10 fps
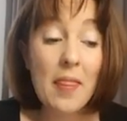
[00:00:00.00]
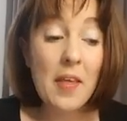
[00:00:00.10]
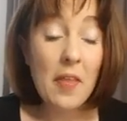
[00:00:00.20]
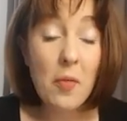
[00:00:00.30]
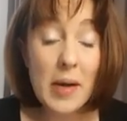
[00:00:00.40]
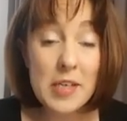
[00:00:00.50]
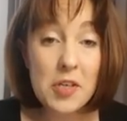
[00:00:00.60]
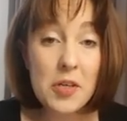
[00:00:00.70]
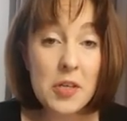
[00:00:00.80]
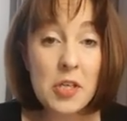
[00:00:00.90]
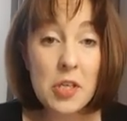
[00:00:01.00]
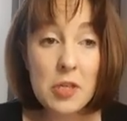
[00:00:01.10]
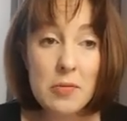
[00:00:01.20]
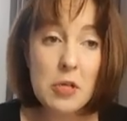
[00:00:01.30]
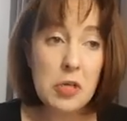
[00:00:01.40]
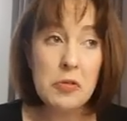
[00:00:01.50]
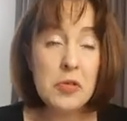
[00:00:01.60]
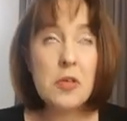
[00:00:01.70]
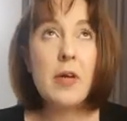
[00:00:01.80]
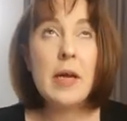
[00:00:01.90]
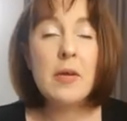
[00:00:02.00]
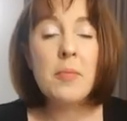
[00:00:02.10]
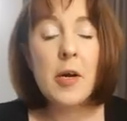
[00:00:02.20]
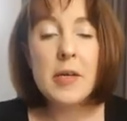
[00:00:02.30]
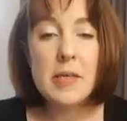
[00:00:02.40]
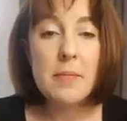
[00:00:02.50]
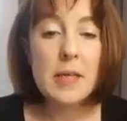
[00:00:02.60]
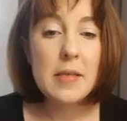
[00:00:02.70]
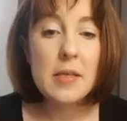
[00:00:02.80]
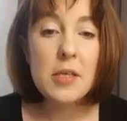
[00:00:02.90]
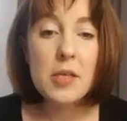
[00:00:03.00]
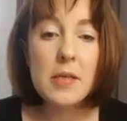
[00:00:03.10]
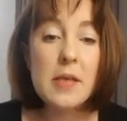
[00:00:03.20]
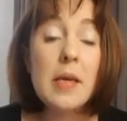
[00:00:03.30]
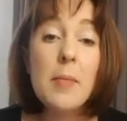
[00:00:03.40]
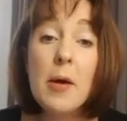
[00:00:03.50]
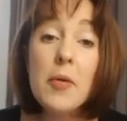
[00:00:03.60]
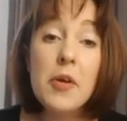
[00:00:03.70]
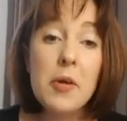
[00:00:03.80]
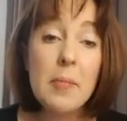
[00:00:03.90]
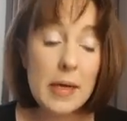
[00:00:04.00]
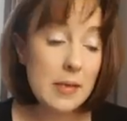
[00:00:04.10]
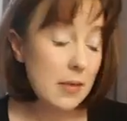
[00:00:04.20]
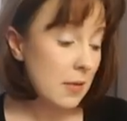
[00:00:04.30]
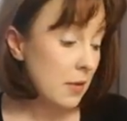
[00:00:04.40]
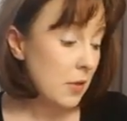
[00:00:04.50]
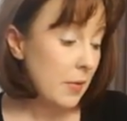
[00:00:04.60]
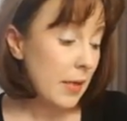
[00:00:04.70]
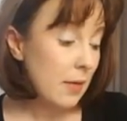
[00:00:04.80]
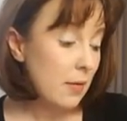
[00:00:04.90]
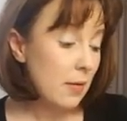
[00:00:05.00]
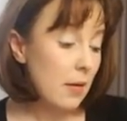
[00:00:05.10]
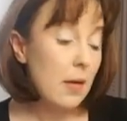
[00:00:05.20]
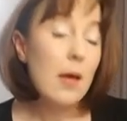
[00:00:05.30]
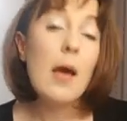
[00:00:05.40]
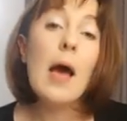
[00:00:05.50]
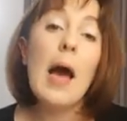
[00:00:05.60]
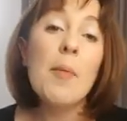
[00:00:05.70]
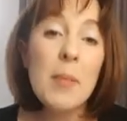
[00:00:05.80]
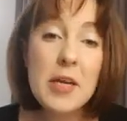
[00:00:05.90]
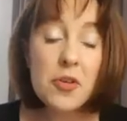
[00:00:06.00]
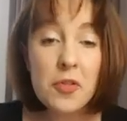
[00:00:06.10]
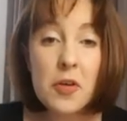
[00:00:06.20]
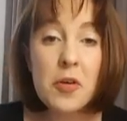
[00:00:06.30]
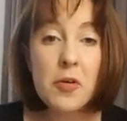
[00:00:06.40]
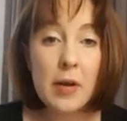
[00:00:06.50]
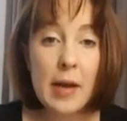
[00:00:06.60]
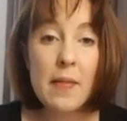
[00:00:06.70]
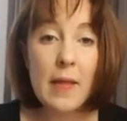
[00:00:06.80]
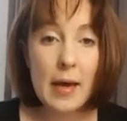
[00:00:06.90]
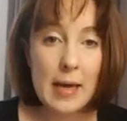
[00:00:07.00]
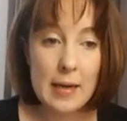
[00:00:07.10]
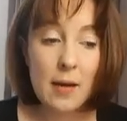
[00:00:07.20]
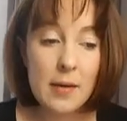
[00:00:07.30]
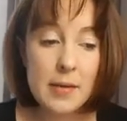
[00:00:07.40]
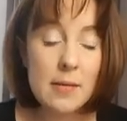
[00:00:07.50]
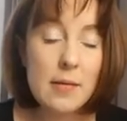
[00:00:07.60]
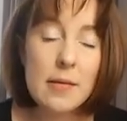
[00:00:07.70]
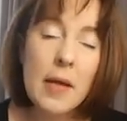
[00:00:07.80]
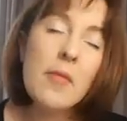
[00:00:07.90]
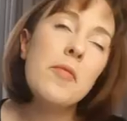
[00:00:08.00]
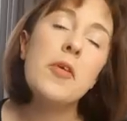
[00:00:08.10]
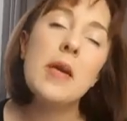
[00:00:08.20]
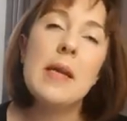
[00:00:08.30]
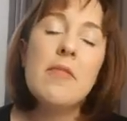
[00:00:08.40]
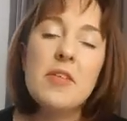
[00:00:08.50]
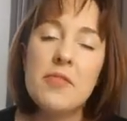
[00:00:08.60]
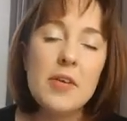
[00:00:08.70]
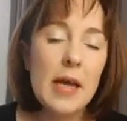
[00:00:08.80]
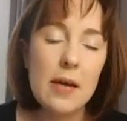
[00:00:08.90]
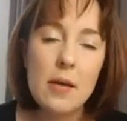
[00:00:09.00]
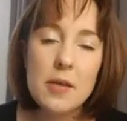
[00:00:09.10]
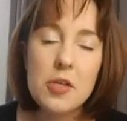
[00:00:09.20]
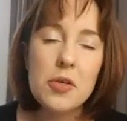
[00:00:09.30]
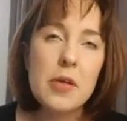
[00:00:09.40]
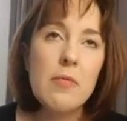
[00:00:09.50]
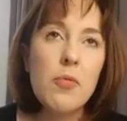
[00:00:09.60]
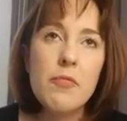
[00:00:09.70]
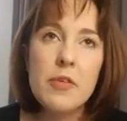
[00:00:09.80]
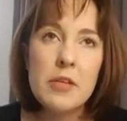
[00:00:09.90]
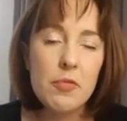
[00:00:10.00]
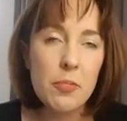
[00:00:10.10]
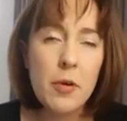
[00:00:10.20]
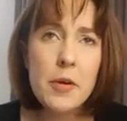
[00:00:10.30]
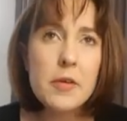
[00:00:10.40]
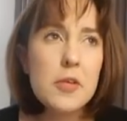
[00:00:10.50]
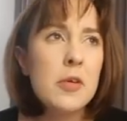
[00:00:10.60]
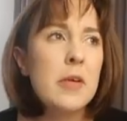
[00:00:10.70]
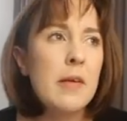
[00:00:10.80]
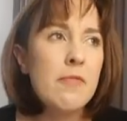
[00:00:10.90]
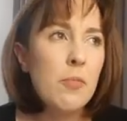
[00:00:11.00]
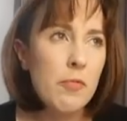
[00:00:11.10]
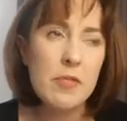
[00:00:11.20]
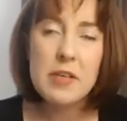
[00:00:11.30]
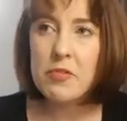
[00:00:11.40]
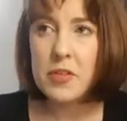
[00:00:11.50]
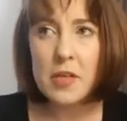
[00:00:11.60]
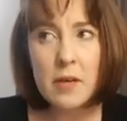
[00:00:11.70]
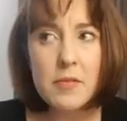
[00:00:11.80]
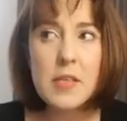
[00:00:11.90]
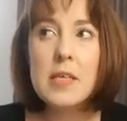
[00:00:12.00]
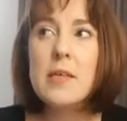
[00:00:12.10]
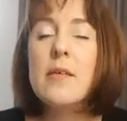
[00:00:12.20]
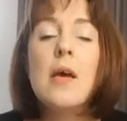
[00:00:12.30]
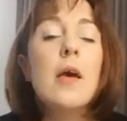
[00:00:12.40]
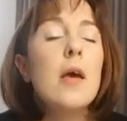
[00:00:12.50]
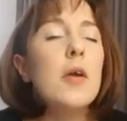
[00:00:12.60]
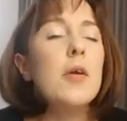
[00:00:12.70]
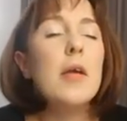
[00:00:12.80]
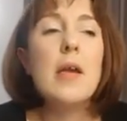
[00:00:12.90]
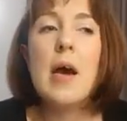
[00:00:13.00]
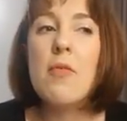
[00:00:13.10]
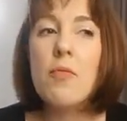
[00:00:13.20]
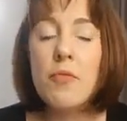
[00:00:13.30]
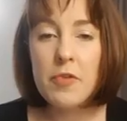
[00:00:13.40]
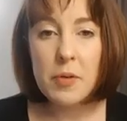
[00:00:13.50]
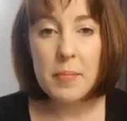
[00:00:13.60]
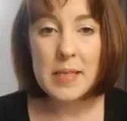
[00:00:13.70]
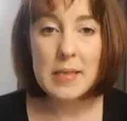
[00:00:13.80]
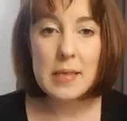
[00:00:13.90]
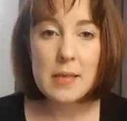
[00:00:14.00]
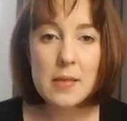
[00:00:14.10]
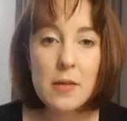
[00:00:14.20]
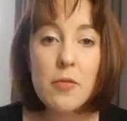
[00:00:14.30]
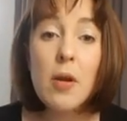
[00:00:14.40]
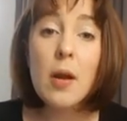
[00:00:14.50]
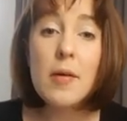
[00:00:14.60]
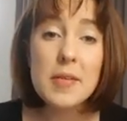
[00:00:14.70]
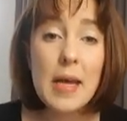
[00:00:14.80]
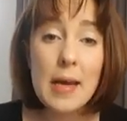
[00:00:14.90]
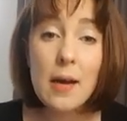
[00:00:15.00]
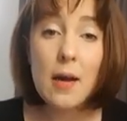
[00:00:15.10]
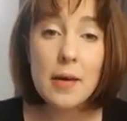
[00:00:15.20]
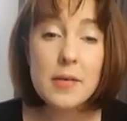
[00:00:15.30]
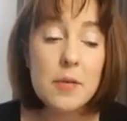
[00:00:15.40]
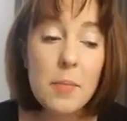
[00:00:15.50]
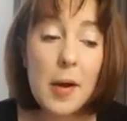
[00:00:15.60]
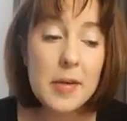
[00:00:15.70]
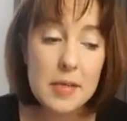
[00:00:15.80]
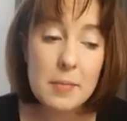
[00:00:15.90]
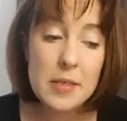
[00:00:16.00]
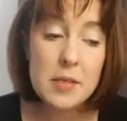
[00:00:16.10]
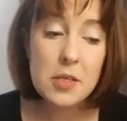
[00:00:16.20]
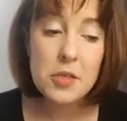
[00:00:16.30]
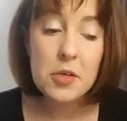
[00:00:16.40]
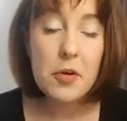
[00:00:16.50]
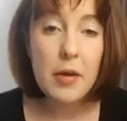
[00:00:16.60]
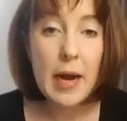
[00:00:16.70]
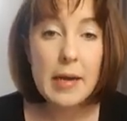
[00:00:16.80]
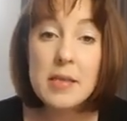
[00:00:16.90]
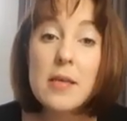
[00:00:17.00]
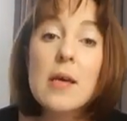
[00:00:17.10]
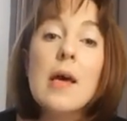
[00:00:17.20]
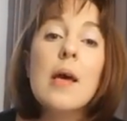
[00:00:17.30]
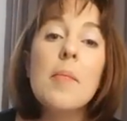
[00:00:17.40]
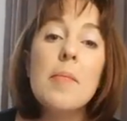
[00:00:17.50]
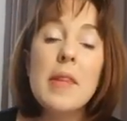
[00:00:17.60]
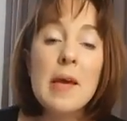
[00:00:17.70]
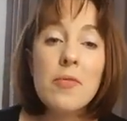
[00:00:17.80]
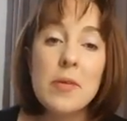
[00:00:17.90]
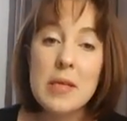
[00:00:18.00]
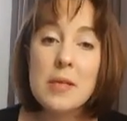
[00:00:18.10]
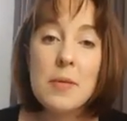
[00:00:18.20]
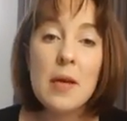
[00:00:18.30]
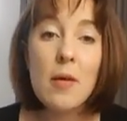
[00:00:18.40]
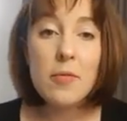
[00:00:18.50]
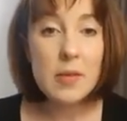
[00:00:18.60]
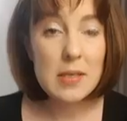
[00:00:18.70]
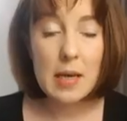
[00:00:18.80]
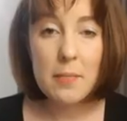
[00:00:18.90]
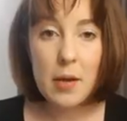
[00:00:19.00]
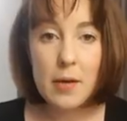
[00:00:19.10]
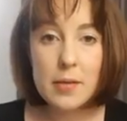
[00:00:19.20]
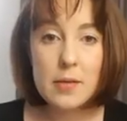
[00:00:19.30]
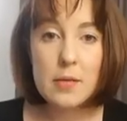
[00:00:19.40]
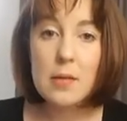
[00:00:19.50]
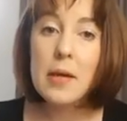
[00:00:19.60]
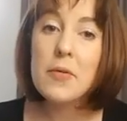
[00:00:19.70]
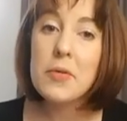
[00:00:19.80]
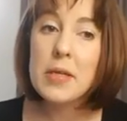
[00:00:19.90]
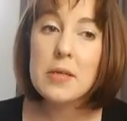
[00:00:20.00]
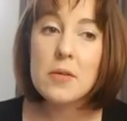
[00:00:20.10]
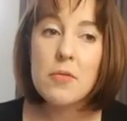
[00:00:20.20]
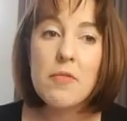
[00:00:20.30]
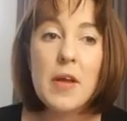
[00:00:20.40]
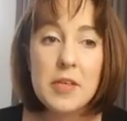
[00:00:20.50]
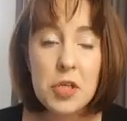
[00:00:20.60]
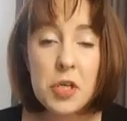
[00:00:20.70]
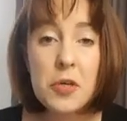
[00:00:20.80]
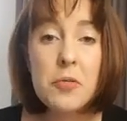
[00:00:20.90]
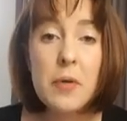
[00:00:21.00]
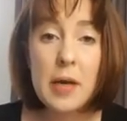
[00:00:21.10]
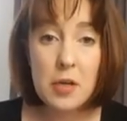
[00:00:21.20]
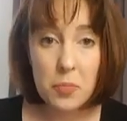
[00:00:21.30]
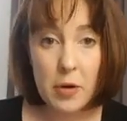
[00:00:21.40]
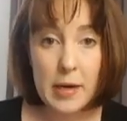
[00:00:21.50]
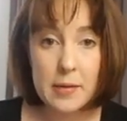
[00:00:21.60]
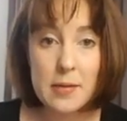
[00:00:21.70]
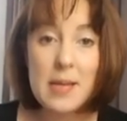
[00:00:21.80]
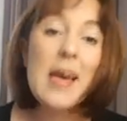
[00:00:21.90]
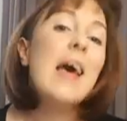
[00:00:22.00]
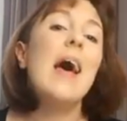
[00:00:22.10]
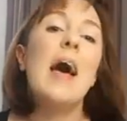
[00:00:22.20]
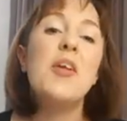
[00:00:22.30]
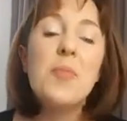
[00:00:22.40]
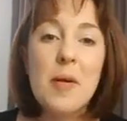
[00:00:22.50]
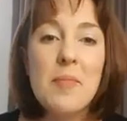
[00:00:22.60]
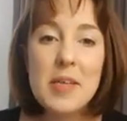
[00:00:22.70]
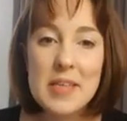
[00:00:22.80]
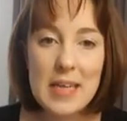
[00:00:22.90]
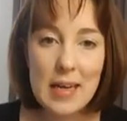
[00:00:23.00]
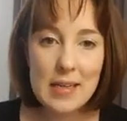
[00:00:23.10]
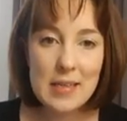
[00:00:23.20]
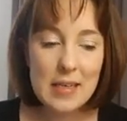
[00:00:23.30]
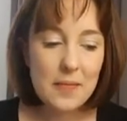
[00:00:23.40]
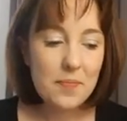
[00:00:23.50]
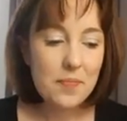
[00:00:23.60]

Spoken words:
the other ways you can use to create your marketing message is think about what your competitors are doing and make sure that you create that headline. Now, you can have different headlines. You could have one for different products, you could have one for different services, you could have one for your business. So there are lots of headlines and marketing messages you create, but they all need to be along the same lines. They all need to reflect you and your brand personality.